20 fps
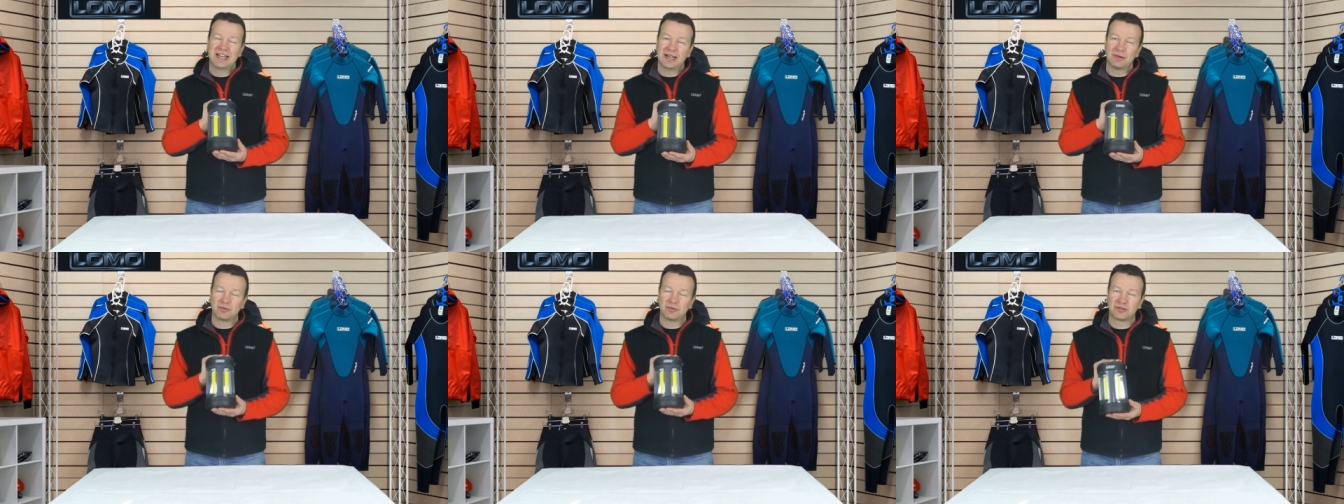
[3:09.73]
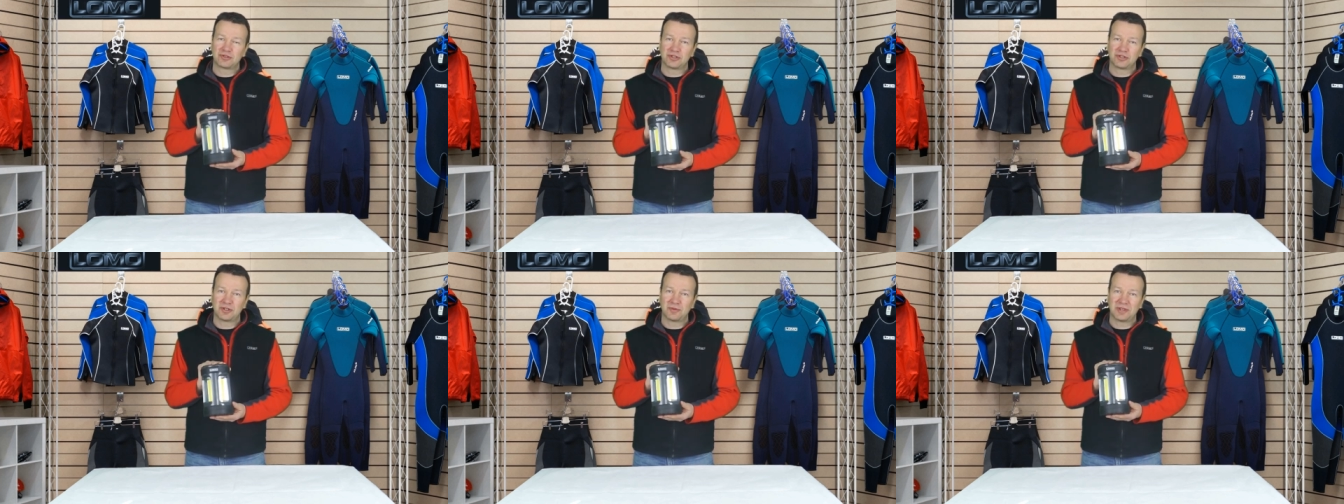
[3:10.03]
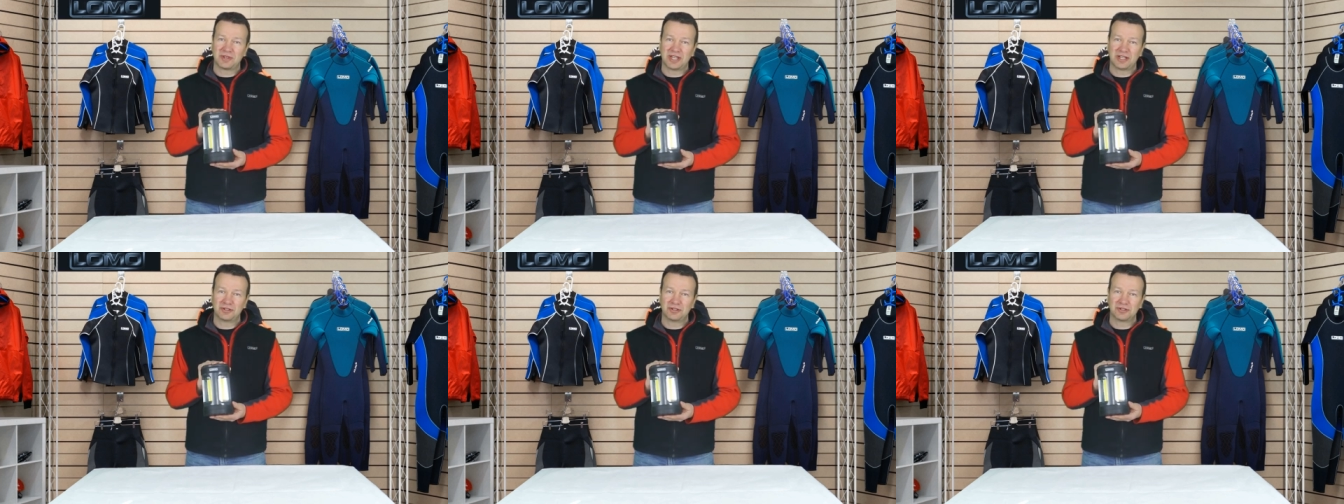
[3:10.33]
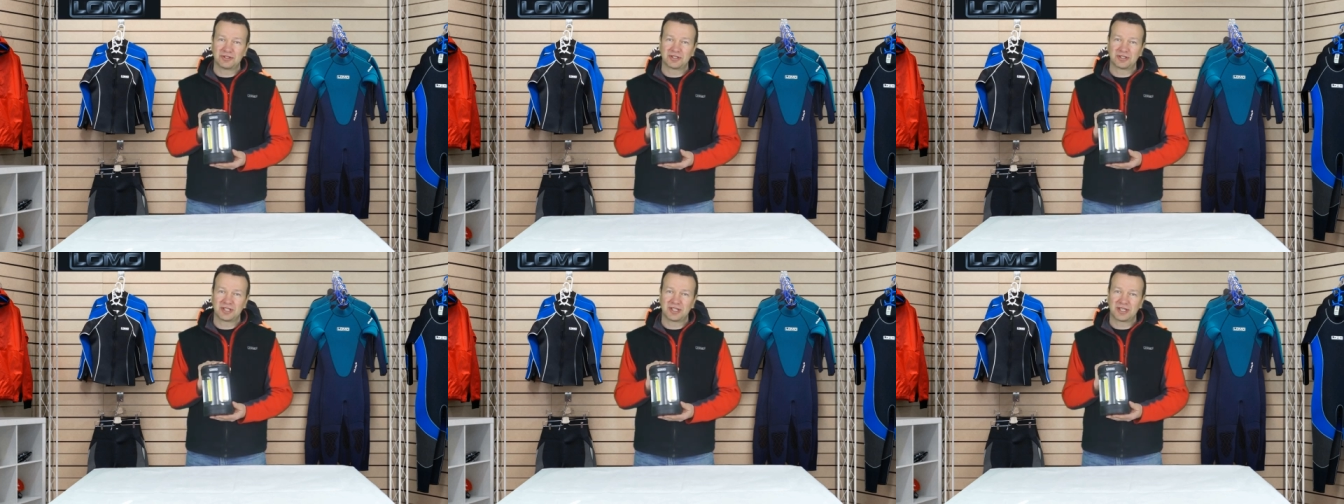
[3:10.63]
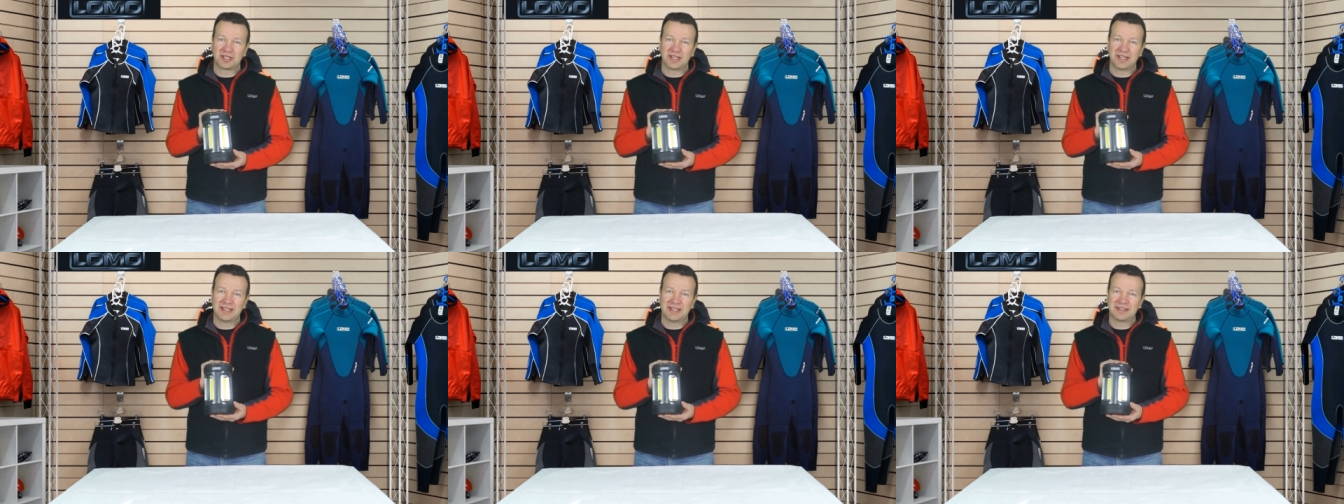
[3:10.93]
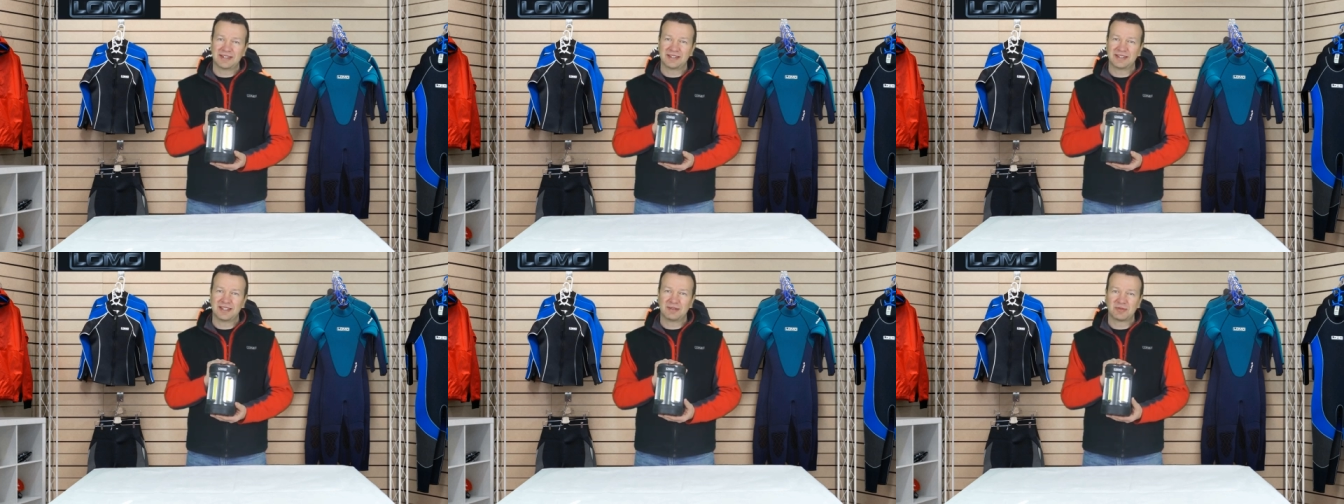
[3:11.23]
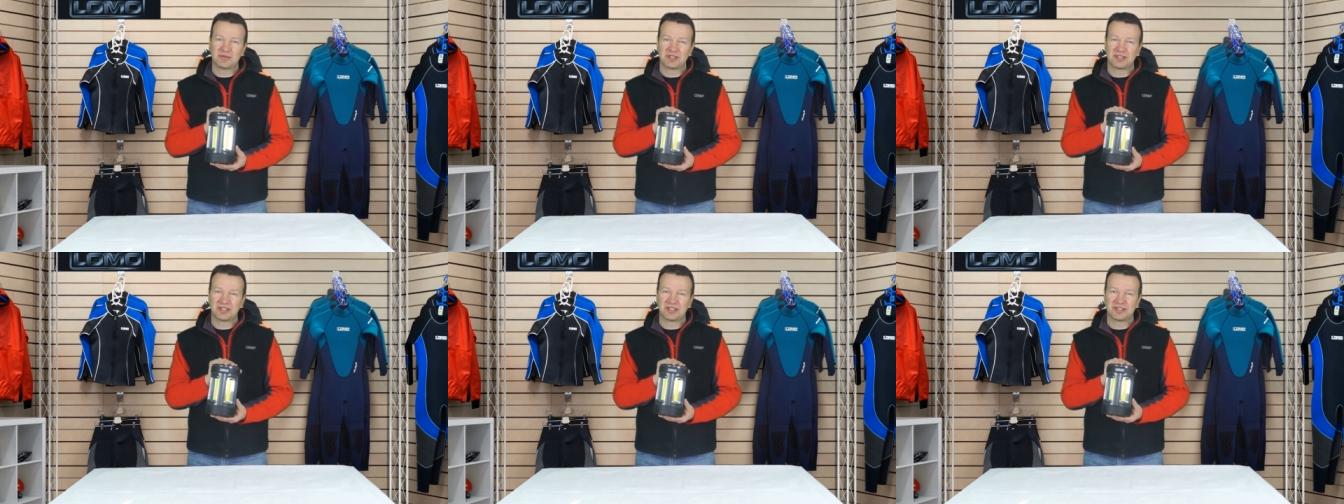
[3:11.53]
and we'll show you what that looks like in the
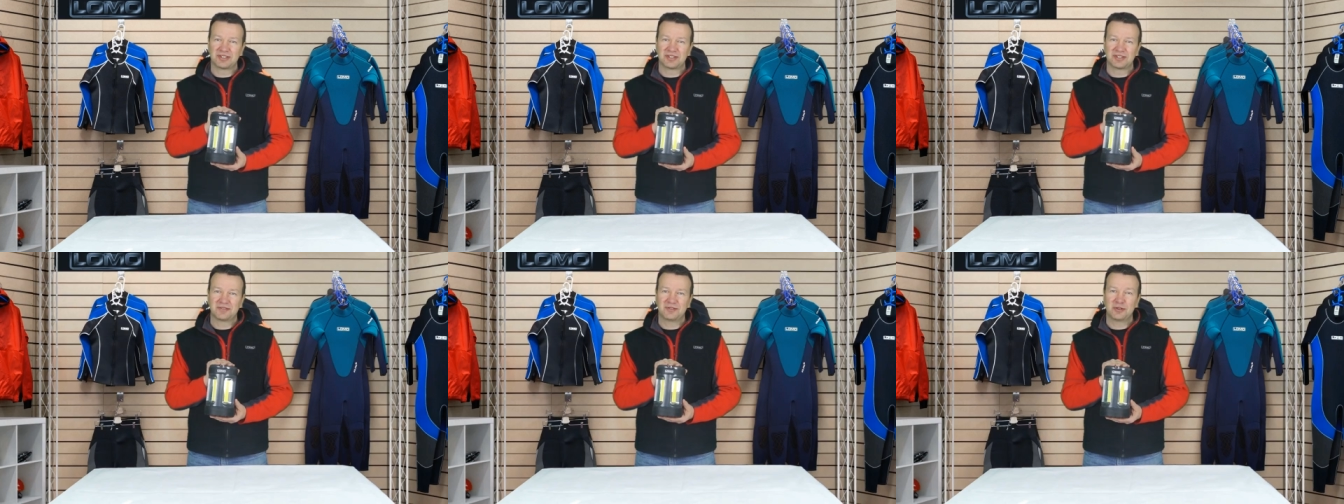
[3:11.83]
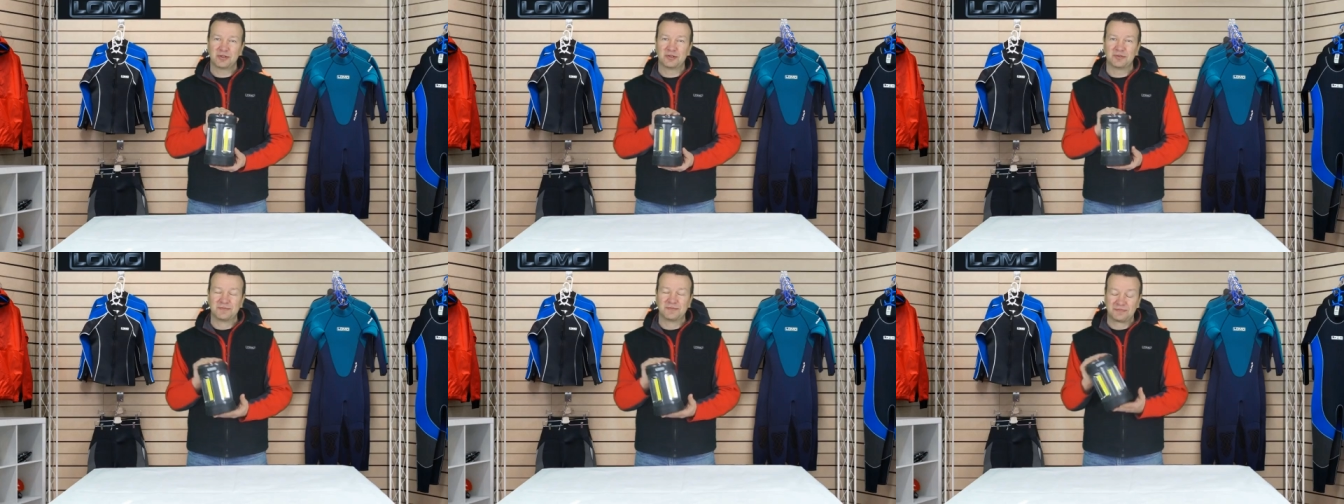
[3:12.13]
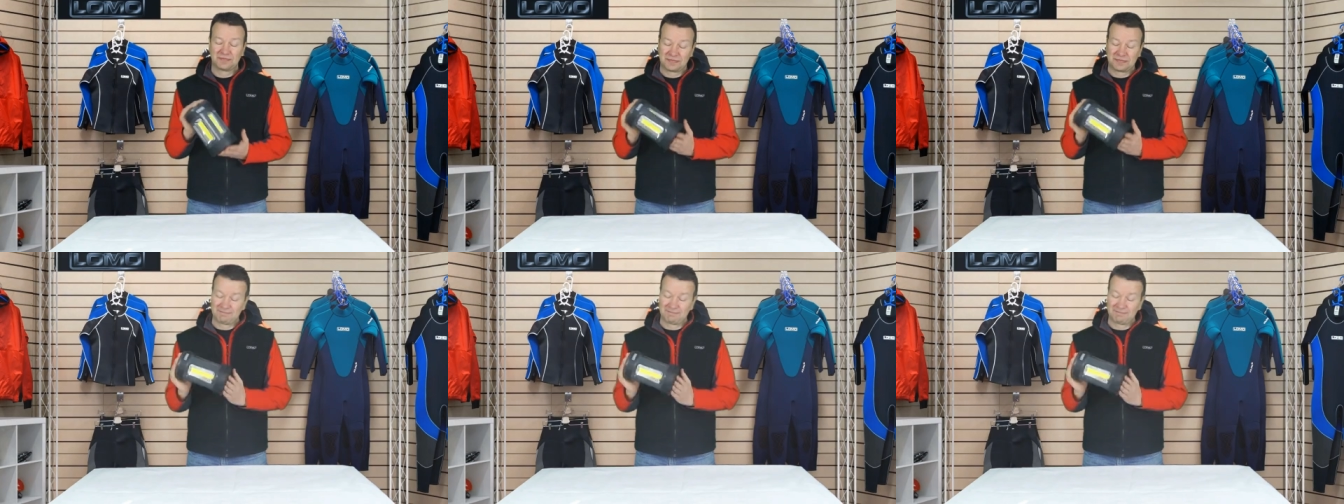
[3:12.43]
demonstration to follow.